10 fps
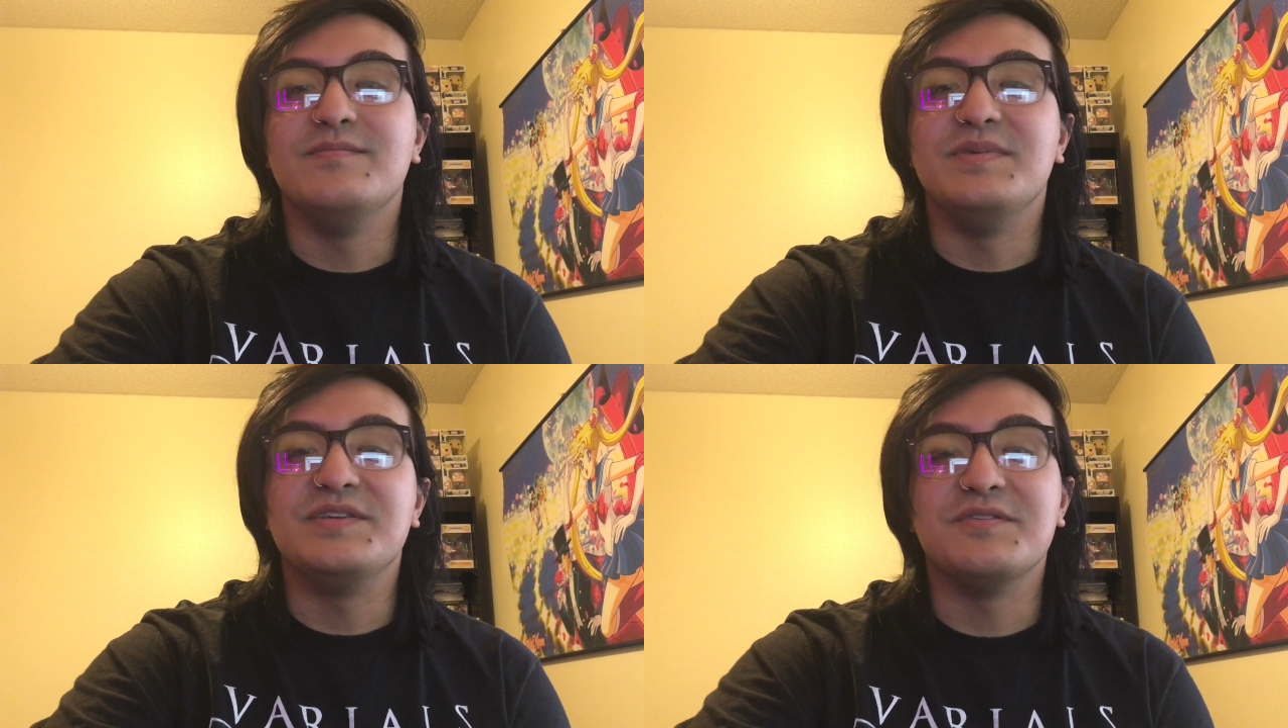
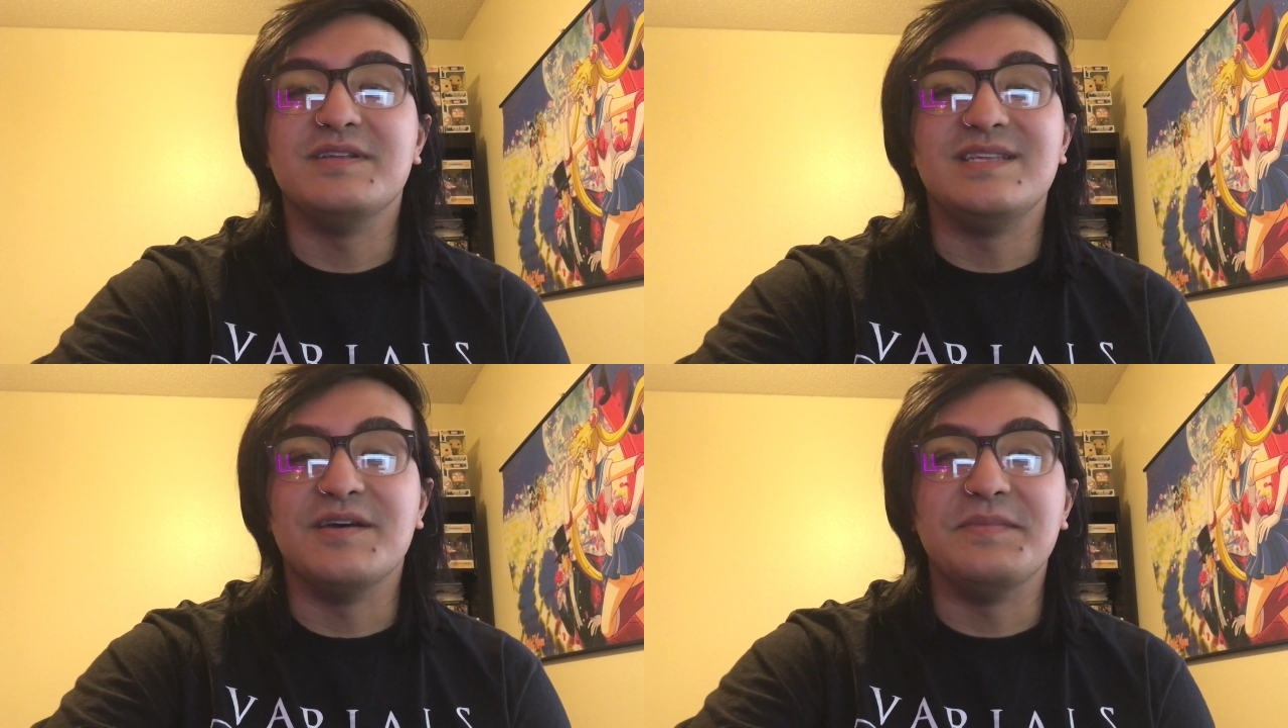be sure
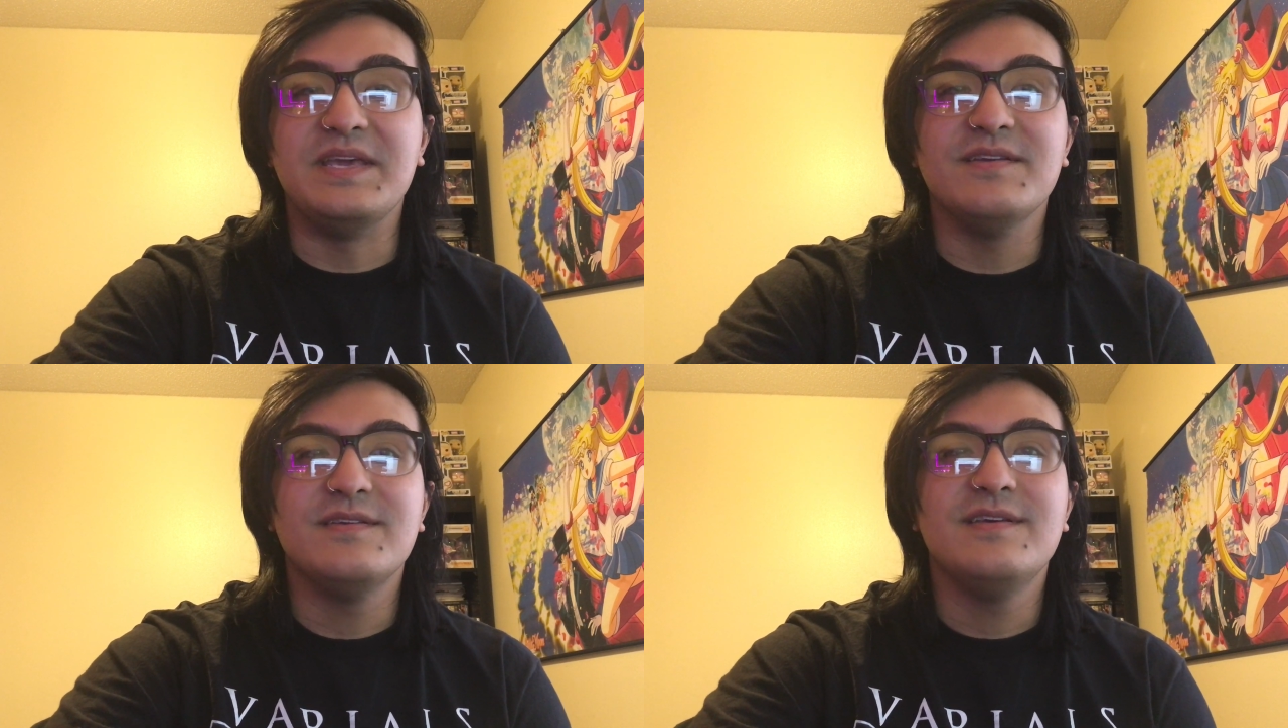to tell
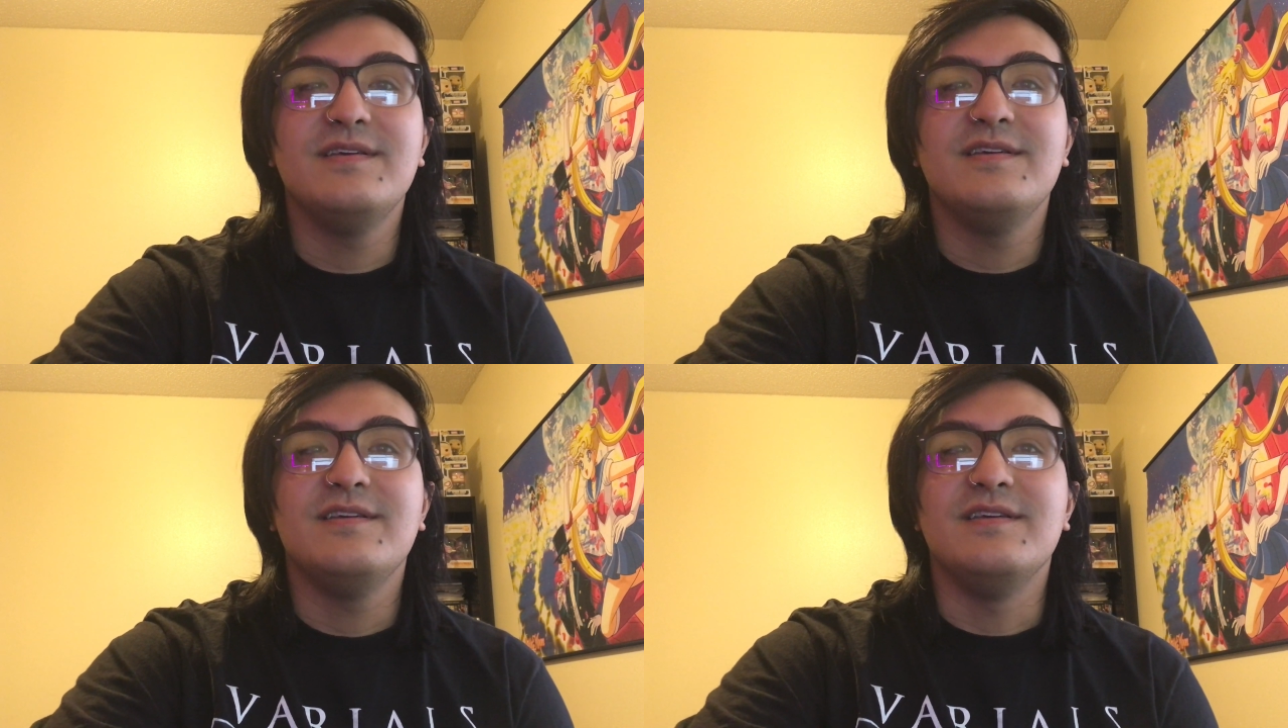me.
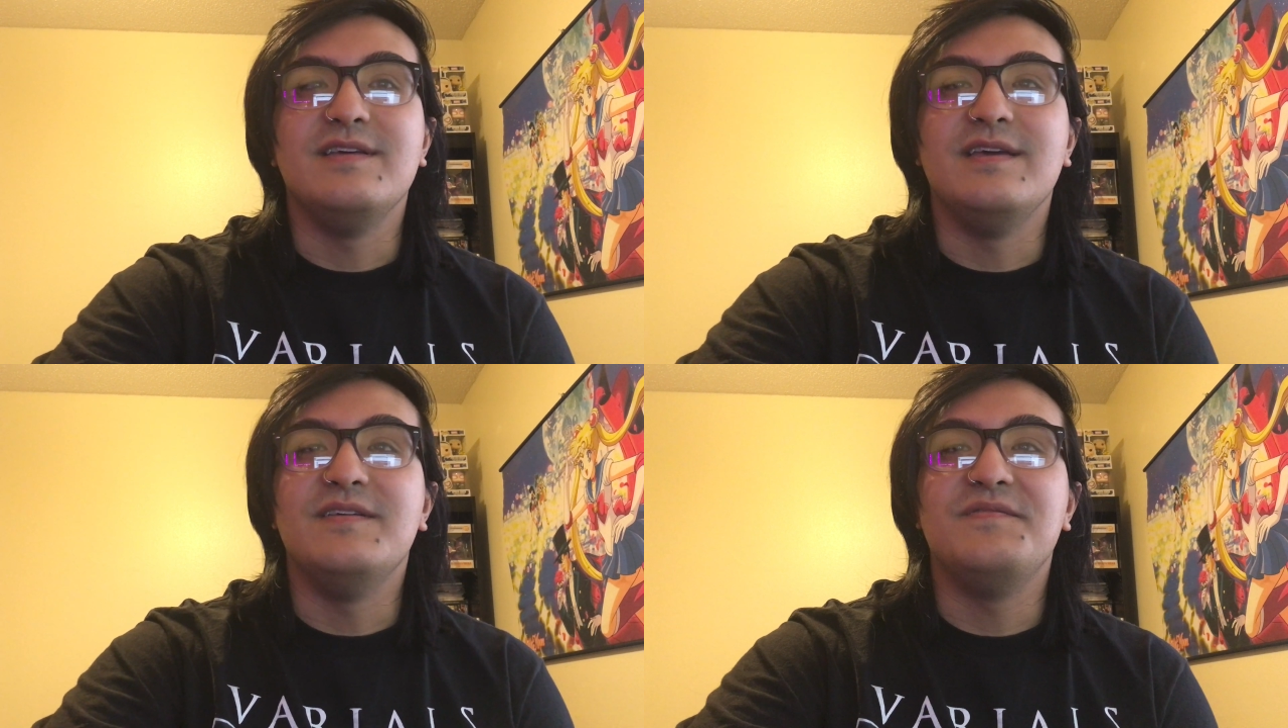
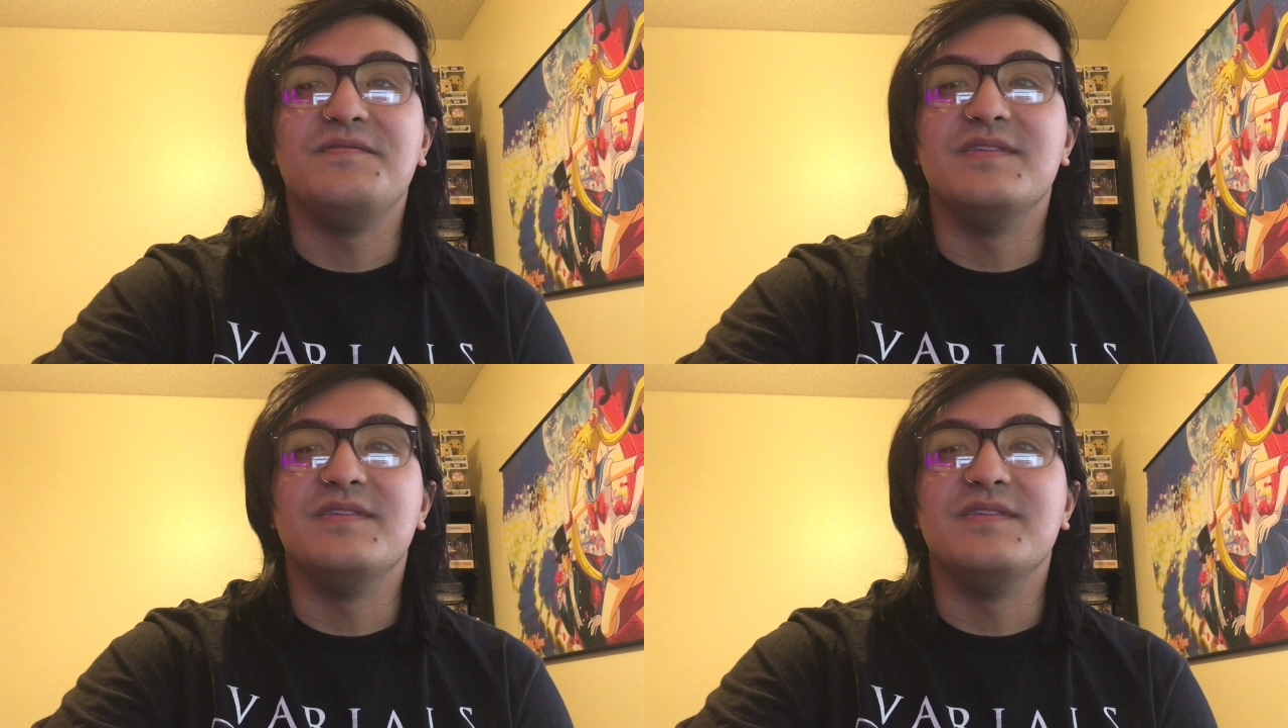If